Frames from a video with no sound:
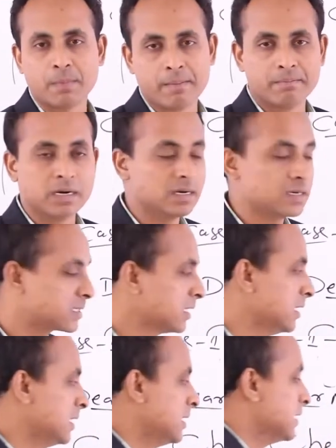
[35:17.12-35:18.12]
members,
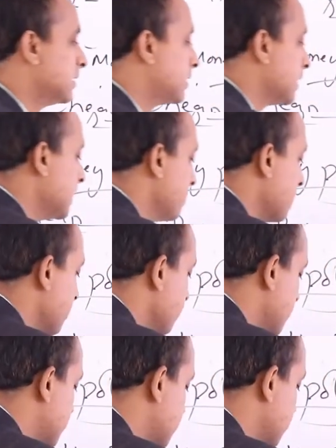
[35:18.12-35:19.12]
3
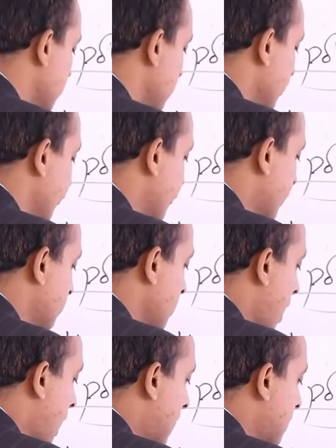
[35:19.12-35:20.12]
members
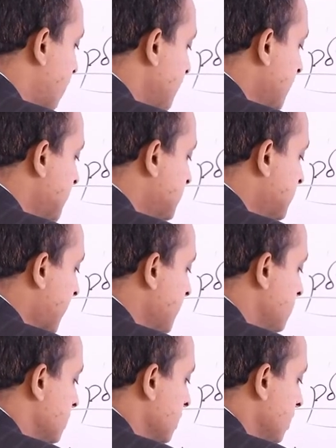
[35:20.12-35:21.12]
from RBI
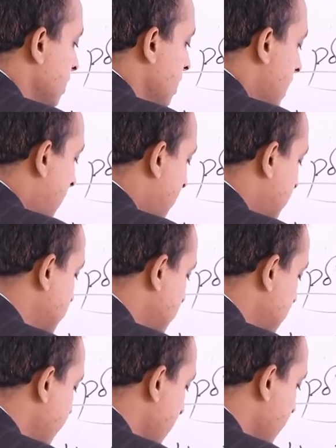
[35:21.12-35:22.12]
side and
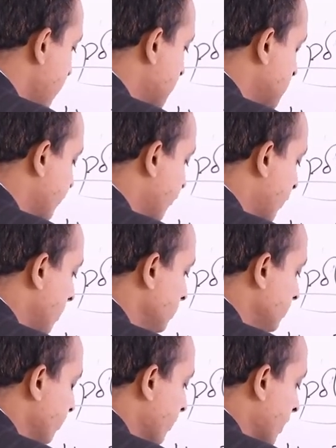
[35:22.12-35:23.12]
3 members
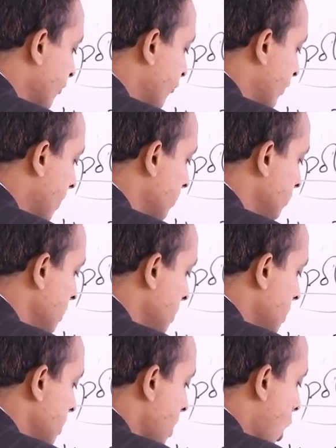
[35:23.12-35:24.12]
from
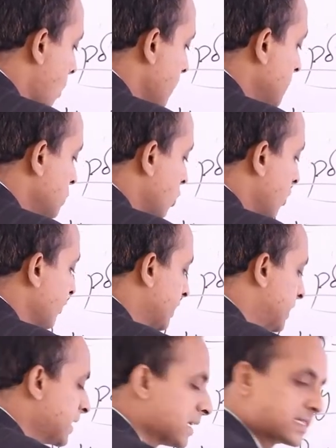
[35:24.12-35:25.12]
Government of
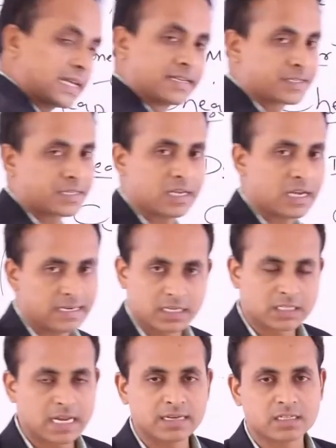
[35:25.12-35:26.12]
India side.
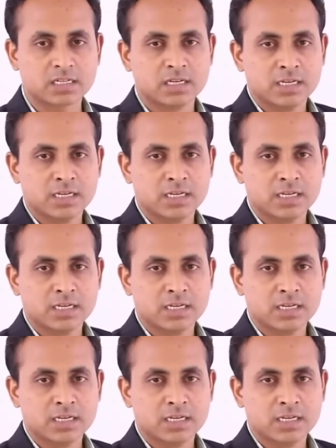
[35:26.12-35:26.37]
Understand?